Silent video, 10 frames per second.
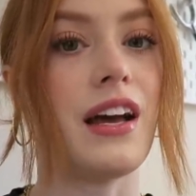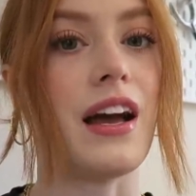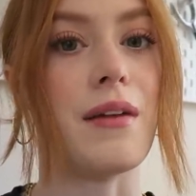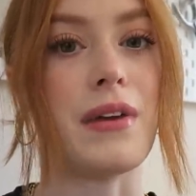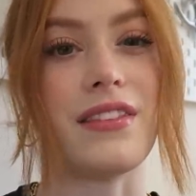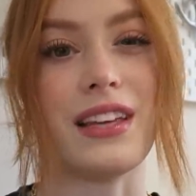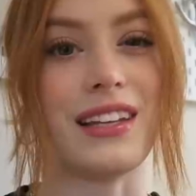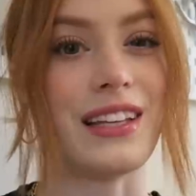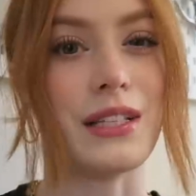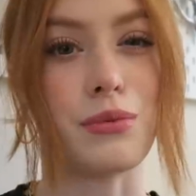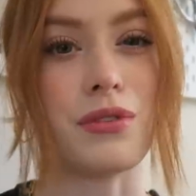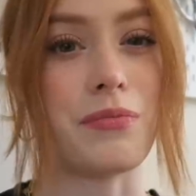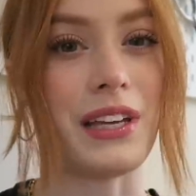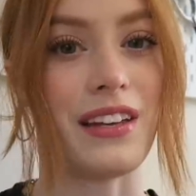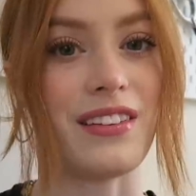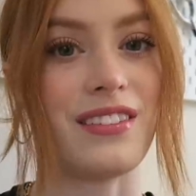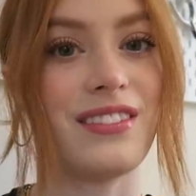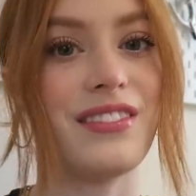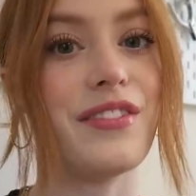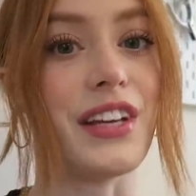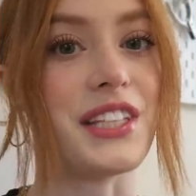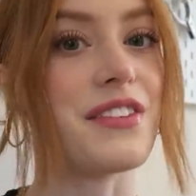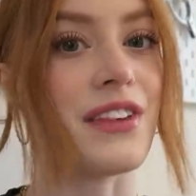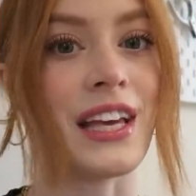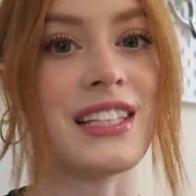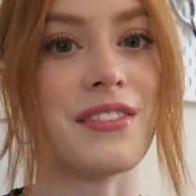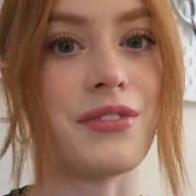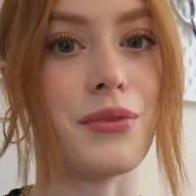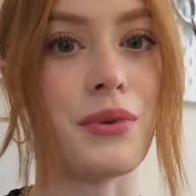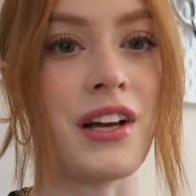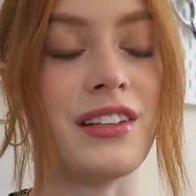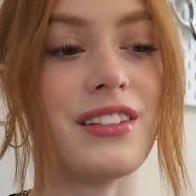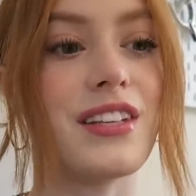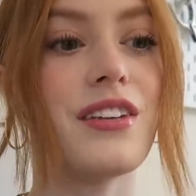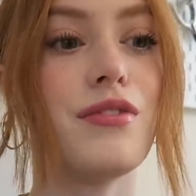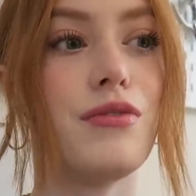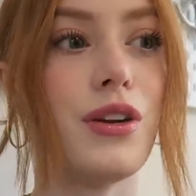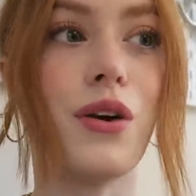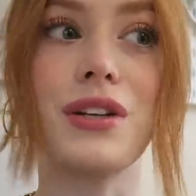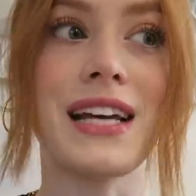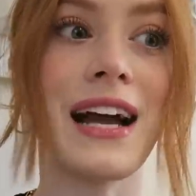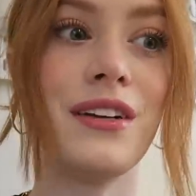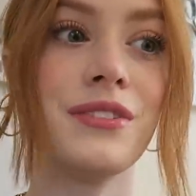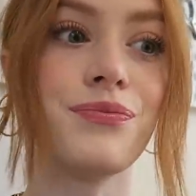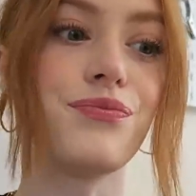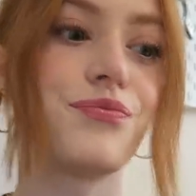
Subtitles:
I think these would have been face-to-face if it weren't for lockdown.